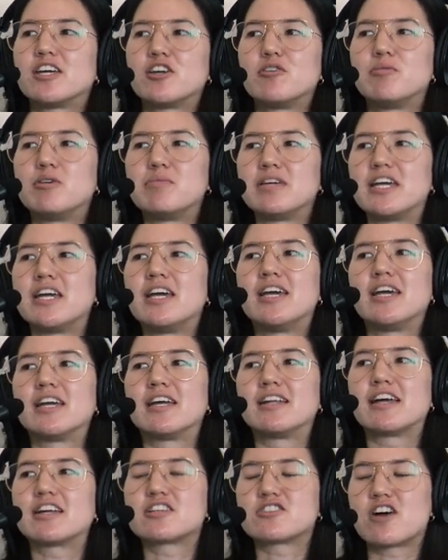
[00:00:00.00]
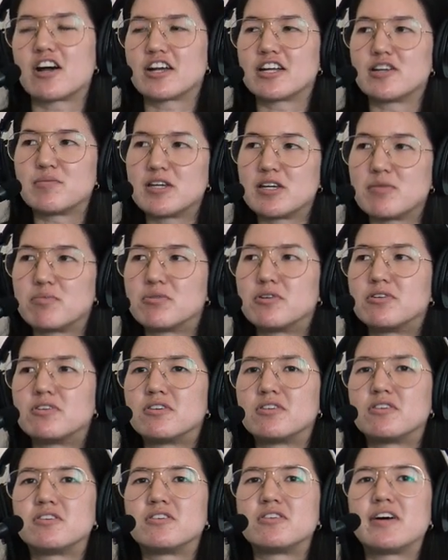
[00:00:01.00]
a human being and like talking to
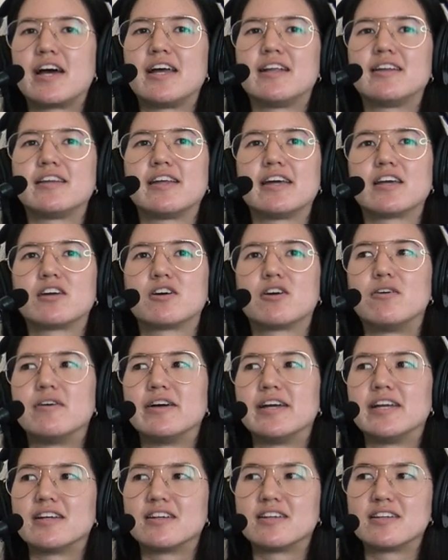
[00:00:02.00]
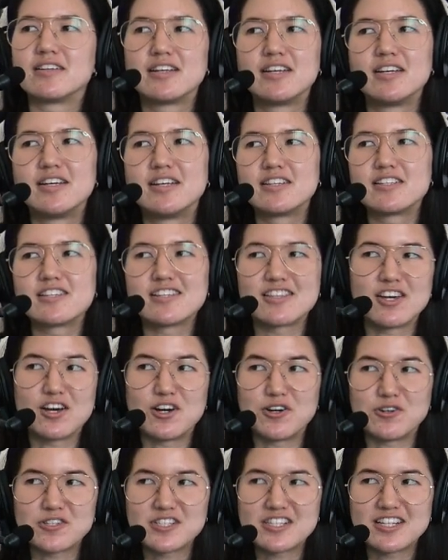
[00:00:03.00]
people and like going to
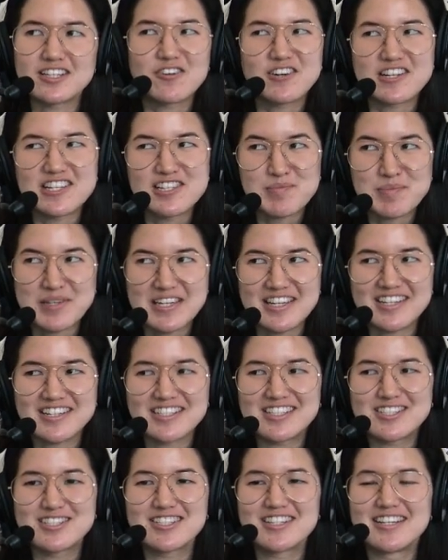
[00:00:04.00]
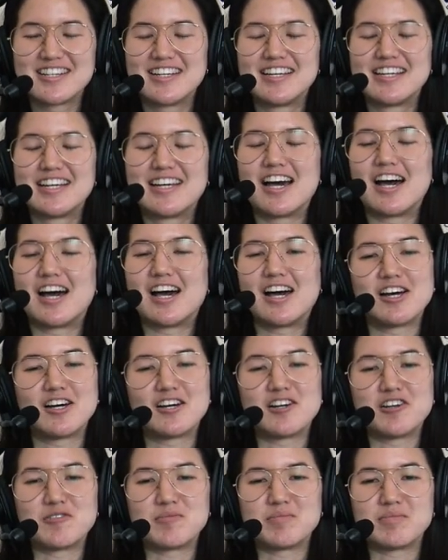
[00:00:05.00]
the ocean, going to the beach,
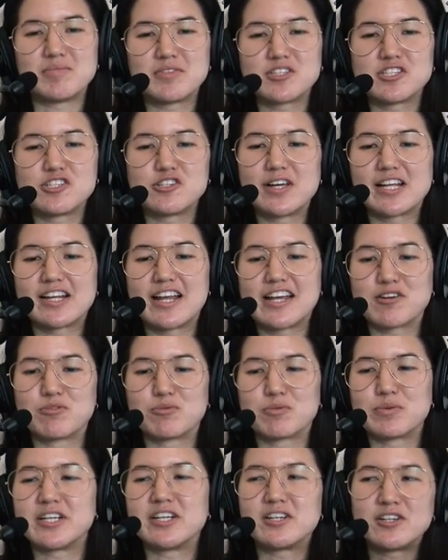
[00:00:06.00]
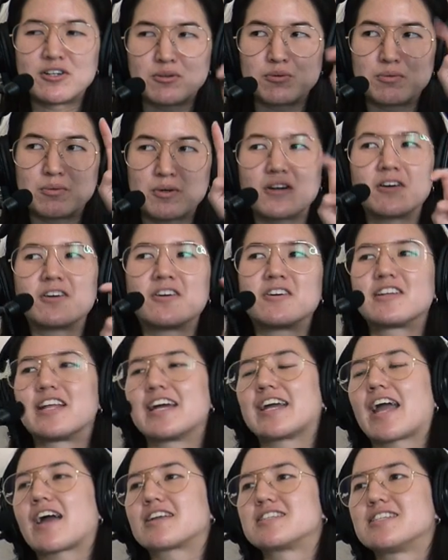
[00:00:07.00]
um, doing like real world
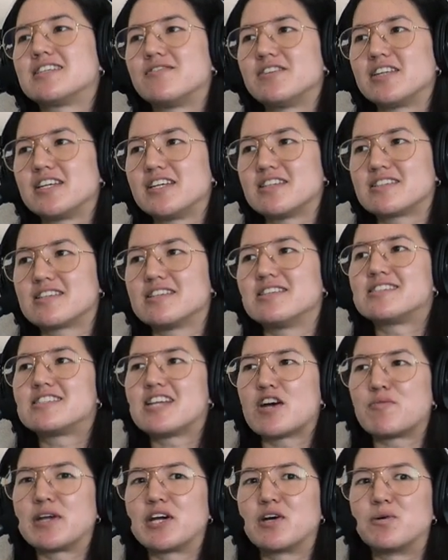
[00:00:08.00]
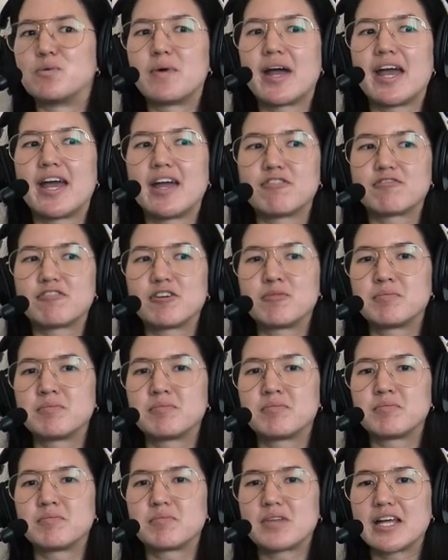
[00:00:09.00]
like activities and stepping away
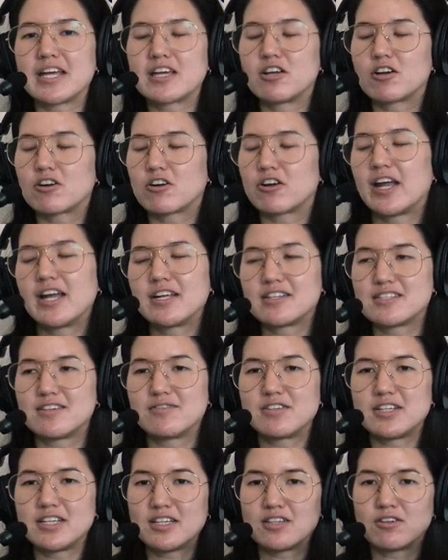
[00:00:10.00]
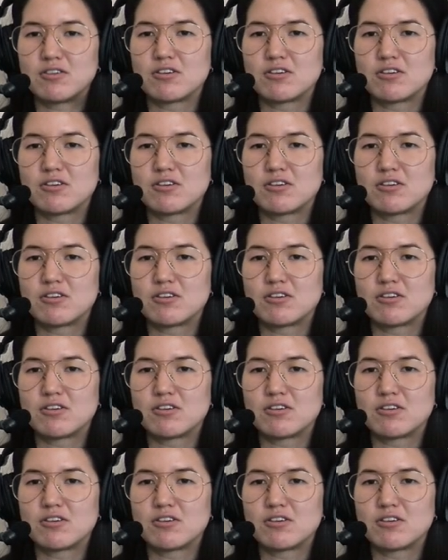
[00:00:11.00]
from like your creativity